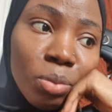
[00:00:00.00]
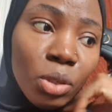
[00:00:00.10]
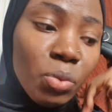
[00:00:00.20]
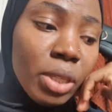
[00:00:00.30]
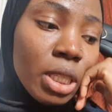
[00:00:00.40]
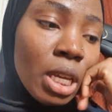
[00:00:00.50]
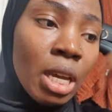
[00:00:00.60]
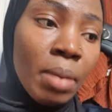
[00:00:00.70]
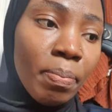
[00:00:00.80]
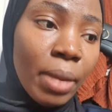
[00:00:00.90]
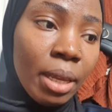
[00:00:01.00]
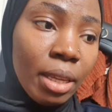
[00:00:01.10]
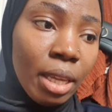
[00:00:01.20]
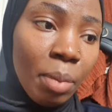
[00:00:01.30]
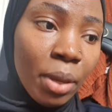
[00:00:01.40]
I'm going with
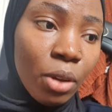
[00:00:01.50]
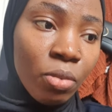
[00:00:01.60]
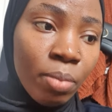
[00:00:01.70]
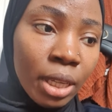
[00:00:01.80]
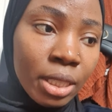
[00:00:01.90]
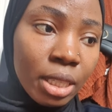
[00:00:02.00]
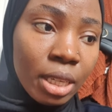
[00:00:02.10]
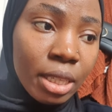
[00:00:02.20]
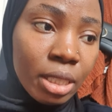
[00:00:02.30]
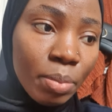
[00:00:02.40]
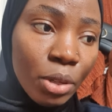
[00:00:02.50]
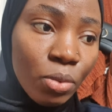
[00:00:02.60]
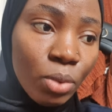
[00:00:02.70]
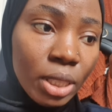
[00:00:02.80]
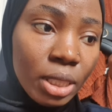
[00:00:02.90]
a pair of black sneakers, a pair
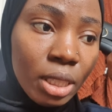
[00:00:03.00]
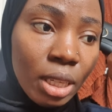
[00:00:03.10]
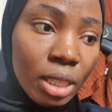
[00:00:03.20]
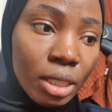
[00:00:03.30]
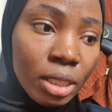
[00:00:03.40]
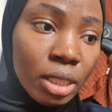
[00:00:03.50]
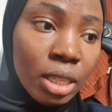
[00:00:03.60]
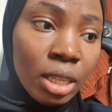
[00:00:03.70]
of white sneakers,